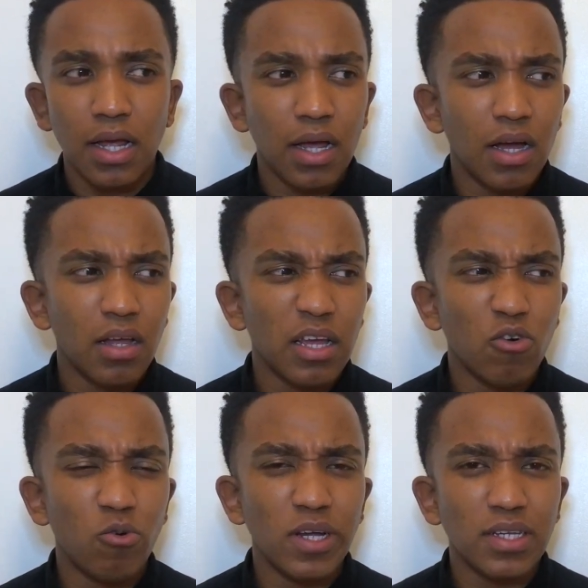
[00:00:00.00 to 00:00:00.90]
They're
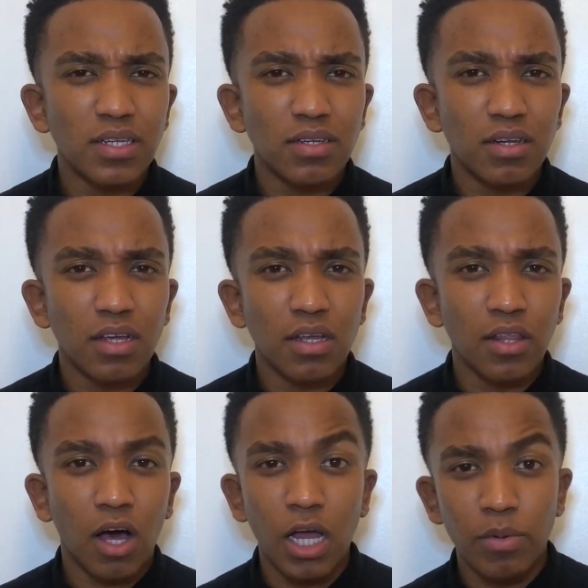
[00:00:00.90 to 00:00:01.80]
always,
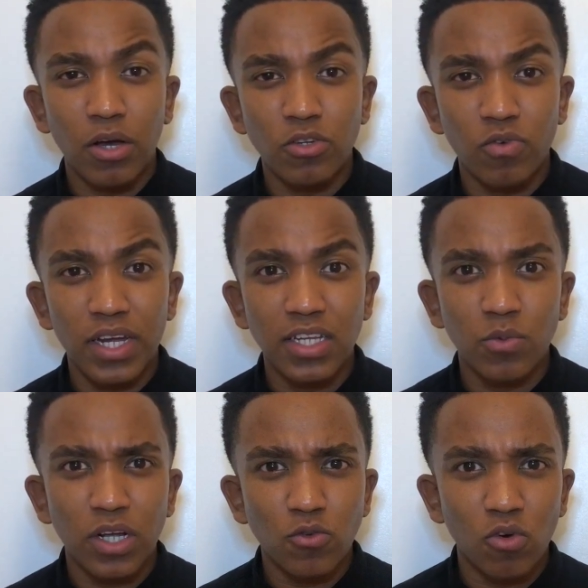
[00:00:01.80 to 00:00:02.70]
the eyebrows raised
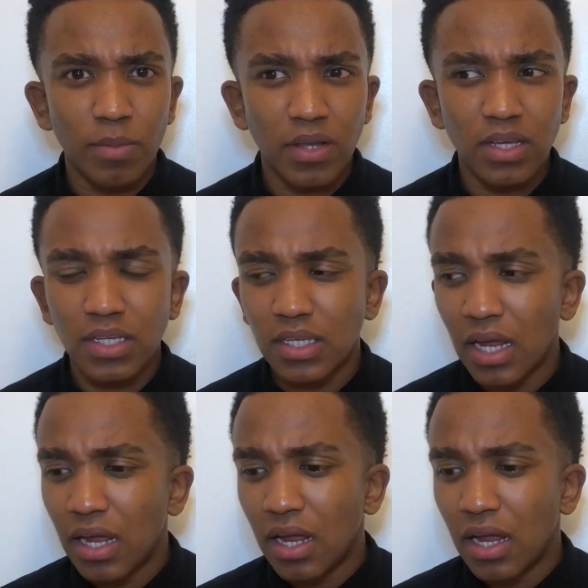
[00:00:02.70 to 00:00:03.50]
when I talk about this.